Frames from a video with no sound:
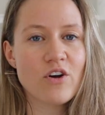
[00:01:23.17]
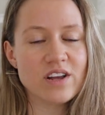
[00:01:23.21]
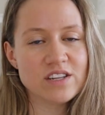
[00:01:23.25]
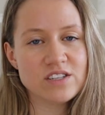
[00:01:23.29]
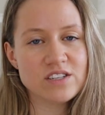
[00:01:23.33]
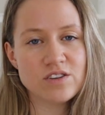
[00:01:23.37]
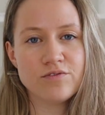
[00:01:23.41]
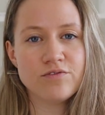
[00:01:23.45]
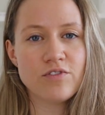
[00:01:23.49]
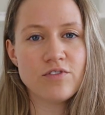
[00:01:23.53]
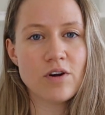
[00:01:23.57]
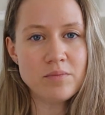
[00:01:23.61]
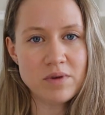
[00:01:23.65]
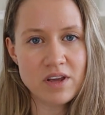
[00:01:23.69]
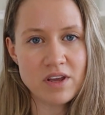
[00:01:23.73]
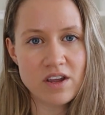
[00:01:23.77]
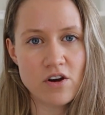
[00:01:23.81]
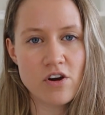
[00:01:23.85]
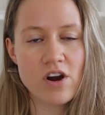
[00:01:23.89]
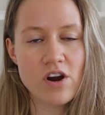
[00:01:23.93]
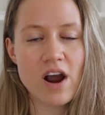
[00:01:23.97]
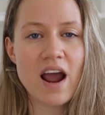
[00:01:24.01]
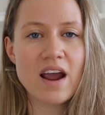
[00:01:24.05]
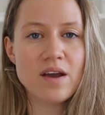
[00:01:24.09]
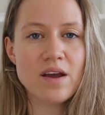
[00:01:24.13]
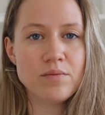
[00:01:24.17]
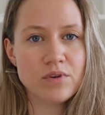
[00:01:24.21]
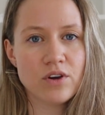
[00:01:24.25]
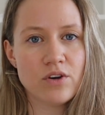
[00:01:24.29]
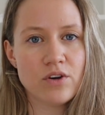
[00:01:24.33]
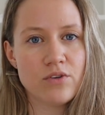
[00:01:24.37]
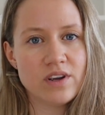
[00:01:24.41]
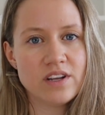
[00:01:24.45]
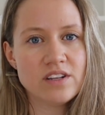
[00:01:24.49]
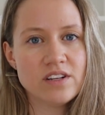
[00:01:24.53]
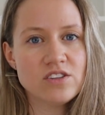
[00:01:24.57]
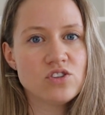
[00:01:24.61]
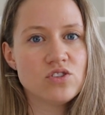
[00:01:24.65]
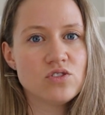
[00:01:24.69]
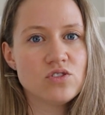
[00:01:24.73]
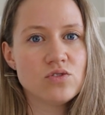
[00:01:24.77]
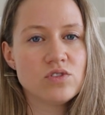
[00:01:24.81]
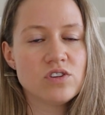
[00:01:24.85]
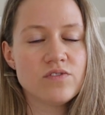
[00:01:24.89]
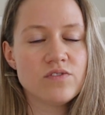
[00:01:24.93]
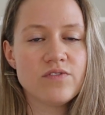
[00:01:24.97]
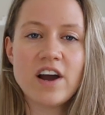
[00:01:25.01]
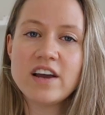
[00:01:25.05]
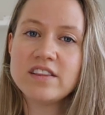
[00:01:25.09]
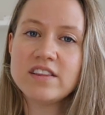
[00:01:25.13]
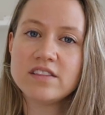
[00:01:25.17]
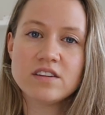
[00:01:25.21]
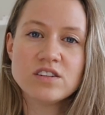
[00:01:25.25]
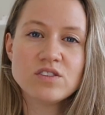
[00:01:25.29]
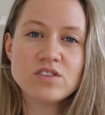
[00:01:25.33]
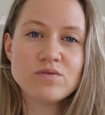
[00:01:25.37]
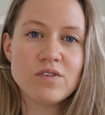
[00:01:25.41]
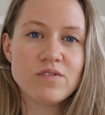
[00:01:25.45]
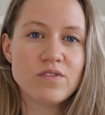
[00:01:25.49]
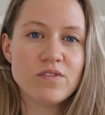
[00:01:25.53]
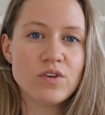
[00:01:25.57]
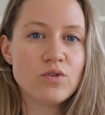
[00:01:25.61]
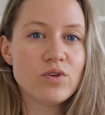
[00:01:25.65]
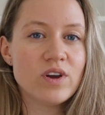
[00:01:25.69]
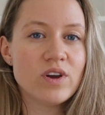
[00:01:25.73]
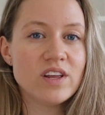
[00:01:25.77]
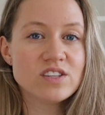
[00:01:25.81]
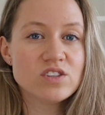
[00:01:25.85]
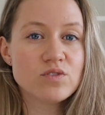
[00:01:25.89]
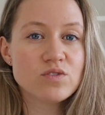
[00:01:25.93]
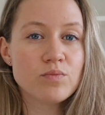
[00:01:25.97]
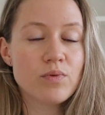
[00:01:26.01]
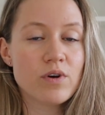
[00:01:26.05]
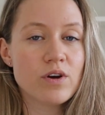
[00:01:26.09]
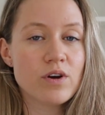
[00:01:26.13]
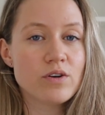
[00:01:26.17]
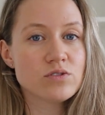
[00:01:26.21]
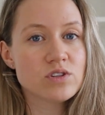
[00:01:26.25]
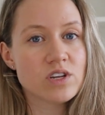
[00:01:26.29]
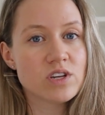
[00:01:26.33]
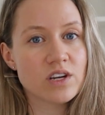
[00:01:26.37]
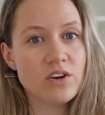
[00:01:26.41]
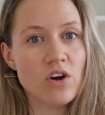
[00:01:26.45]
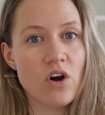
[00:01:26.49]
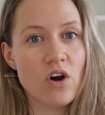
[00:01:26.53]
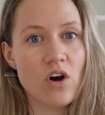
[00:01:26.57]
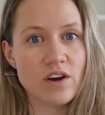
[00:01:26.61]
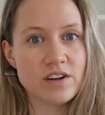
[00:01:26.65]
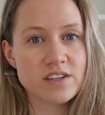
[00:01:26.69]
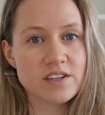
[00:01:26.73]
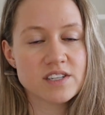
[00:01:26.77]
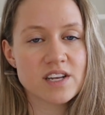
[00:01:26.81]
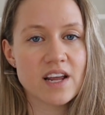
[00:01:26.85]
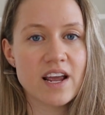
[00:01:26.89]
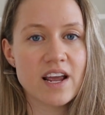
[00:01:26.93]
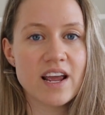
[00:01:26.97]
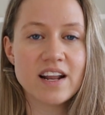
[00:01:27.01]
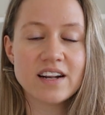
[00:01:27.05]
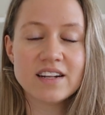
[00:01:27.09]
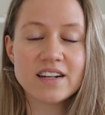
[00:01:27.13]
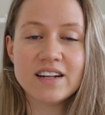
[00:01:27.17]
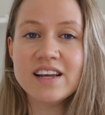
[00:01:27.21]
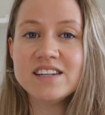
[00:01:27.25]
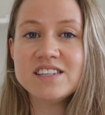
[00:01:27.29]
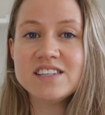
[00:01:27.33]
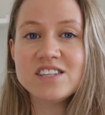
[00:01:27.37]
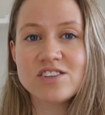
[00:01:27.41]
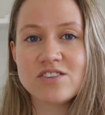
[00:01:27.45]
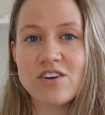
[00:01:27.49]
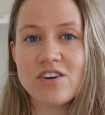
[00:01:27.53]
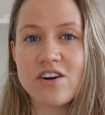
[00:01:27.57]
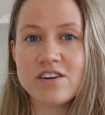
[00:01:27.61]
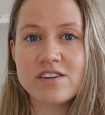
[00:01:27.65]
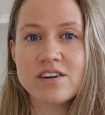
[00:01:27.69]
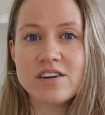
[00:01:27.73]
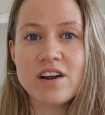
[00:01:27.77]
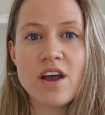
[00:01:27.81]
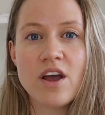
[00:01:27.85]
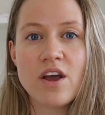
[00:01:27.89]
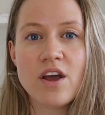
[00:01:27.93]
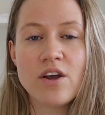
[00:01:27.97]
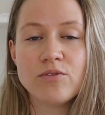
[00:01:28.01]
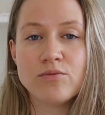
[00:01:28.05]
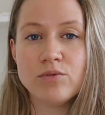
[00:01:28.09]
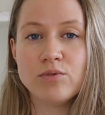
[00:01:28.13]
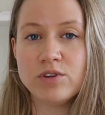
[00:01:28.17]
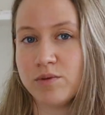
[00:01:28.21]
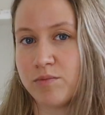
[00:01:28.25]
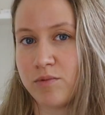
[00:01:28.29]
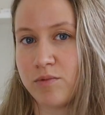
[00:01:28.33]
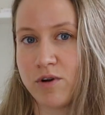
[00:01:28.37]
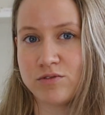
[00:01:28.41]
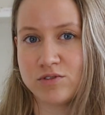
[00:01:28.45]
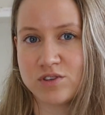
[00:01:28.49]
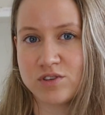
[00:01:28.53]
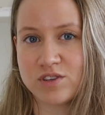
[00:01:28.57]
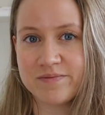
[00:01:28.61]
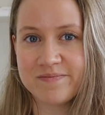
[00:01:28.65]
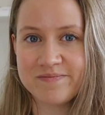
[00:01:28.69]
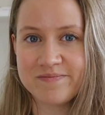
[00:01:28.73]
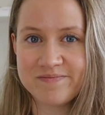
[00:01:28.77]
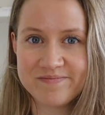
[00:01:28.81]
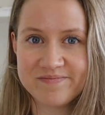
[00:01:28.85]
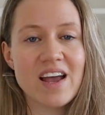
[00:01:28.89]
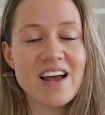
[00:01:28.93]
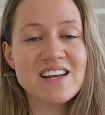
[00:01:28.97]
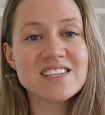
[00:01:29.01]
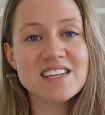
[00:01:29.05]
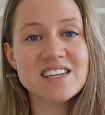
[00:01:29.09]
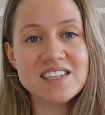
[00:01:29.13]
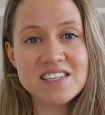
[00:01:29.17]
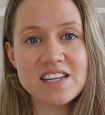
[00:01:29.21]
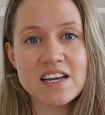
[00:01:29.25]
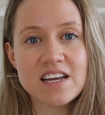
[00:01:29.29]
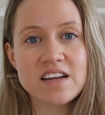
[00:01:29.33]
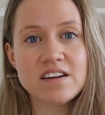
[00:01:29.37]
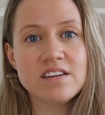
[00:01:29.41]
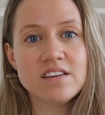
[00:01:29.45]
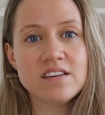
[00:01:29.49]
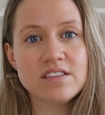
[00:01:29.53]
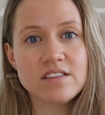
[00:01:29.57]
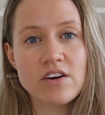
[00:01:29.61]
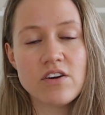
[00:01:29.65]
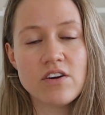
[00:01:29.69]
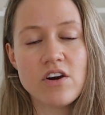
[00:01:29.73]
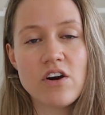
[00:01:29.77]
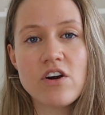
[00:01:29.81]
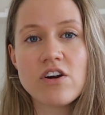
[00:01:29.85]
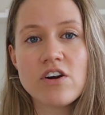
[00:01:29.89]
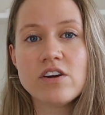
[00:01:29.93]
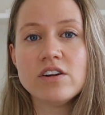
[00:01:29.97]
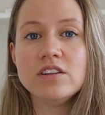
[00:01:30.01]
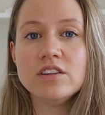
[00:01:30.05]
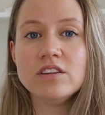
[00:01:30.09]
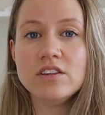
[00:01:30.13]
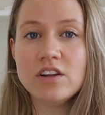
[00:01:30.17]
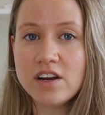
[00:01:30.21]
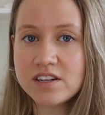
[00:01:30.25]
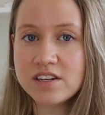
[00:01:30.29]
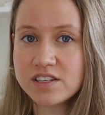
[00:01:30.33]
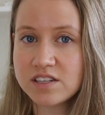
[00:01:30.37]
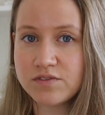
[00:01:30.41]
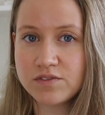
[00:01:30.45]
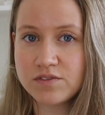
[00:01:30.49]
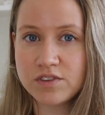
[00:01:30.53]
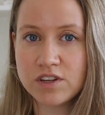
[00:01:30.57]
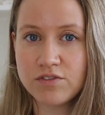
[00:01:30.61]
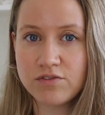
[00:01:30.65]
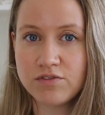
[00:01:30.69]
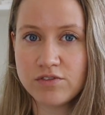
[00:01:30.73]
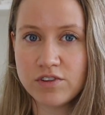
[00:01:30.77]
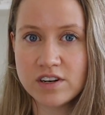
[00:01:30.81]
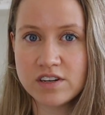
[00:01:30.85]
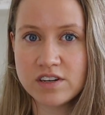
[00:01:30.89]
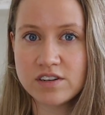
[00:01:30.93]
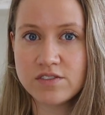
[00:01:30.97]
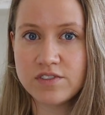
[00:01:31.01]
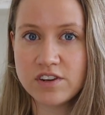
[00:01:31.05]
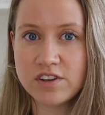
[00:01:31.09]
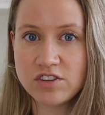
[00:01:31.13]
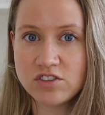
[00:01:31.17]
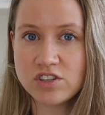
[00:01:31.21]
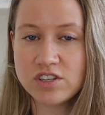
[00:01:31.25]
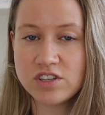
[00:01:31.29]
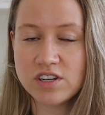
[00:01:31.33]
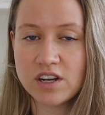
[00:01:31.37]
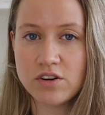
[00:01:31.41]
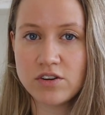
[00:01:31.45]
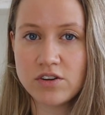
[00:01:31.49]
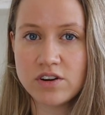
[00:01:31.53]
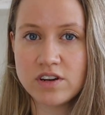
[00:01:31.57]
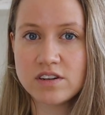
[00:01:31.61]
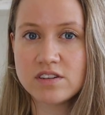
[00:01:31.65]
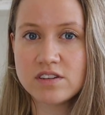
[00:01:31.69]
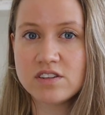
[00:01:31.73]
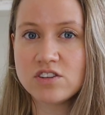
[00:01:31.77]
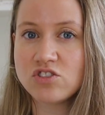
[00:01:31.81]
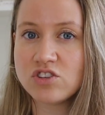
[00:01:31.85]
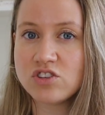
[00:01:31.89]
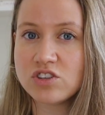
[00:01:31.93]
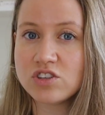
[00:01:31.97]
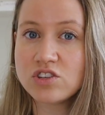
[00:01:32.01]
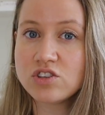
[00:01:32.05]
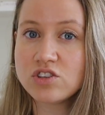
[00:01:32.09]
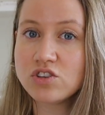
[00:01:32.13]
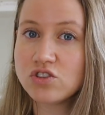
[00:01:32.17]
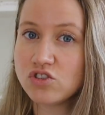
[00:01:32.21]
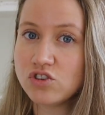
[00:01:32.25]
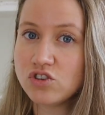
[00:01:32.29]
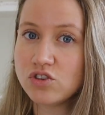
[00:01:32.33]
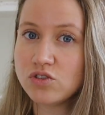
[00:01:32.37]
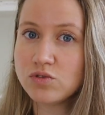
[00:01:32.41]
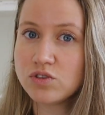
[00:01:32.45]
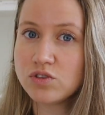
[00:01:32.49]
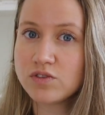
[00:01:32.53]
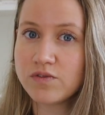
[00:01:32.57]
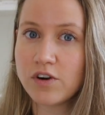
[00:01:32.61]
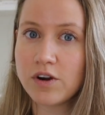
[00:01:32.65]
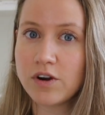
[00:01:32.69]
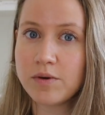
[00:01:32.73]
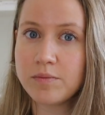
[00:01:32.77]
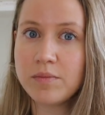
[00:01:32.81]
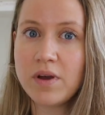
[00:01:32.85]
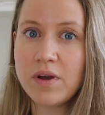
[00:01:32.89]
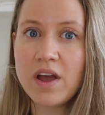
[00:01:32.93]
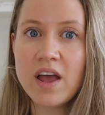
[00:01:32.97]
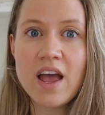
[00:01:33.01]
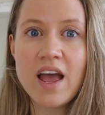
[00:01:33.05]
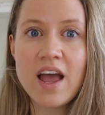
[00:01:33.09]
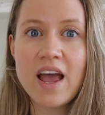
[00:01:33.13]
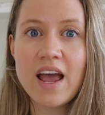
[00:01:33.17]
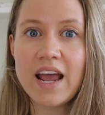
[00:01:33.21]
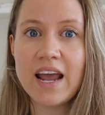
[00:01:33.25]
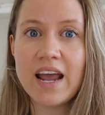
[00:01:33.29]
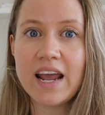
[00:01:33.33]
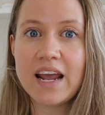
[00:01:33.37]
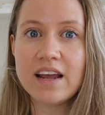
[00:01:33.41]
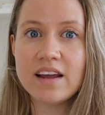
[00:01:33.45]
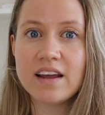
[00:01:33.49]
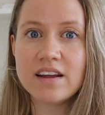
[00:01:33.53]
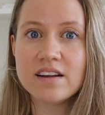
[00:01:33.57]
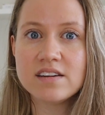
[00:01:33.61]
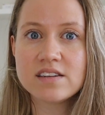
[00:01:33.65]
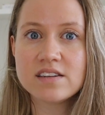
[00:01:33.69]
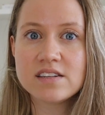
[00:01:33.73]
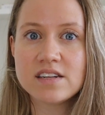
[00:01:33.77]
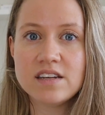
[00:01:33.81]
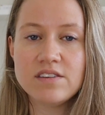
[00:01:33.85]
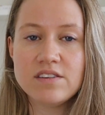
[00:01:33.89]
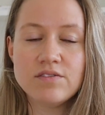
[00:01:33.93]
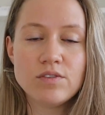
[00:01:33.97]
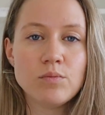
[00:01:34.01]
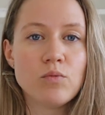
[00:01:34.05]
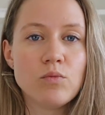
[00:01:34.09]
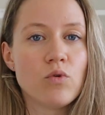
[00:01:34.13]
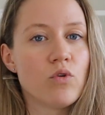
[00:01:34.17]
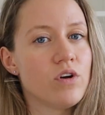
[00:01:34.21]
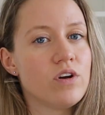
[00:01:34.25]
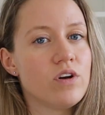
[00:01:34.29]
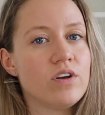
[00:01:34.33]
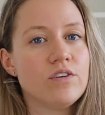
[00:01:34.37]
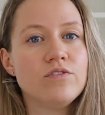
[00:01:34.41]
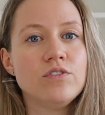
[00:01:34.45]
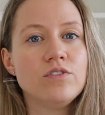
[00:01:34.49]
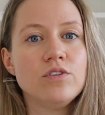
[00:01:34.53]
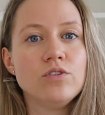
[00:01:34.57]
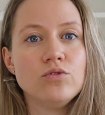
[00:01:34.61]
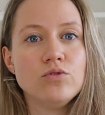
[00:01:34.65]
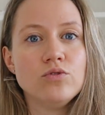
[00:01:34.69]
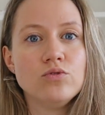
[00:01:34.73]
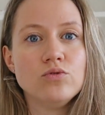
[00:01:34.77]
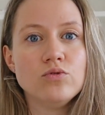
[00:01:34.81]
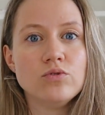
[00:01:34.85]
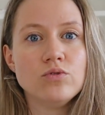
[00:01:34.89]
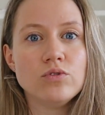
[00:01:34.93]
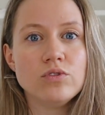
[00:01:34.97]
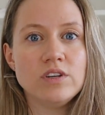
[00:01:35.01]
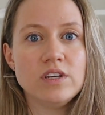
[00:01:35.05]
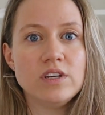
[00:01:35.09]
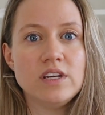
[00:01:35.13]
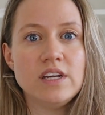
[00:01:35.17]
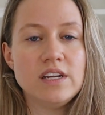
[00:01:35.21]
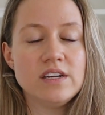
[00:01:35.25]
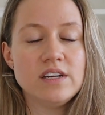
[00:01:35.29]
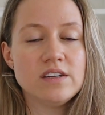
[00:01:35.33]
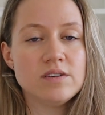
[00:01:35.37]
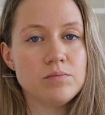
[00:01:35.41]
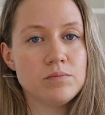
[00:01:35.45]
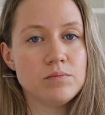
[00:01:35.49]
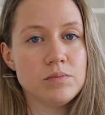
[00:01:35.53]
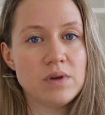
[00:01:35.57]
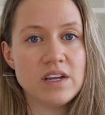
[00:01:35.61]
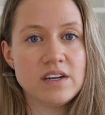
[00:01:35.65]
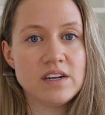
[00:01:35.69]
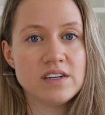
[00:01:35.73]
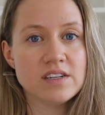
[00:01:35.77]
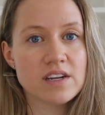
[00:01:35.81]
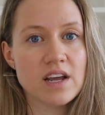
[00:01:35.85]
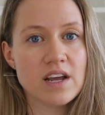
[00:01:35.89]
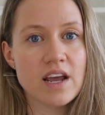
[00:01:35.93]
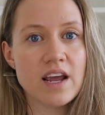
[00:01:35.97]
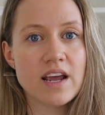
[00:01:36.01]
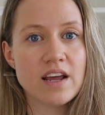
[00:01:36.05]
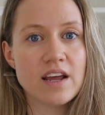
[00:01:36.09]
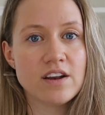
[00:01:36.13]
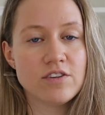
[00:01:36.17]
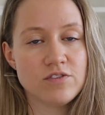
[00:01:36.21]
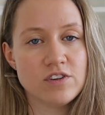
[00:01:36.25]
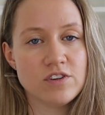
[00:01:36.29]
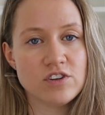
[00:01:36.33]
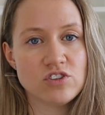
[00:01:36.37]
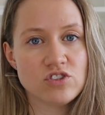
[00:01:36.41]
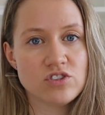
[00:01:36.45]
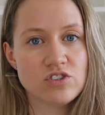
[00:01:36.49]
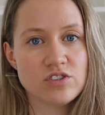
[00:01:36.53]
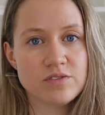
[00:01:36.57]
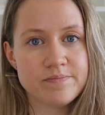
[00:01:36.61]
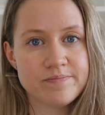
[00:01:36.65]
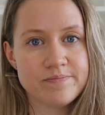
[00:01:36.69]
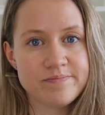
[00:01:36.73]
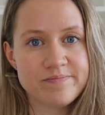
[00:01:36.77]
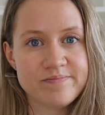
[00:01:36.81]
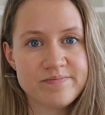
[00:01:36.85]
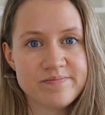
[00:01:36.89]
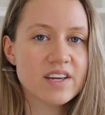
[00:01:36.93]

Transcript: Okay, so from here, I am going to divide this review into pros and cons, and let's start with the pros. As I said, there are lots of different vegetarian dishes to choose from, and even more if you eat meat and fish.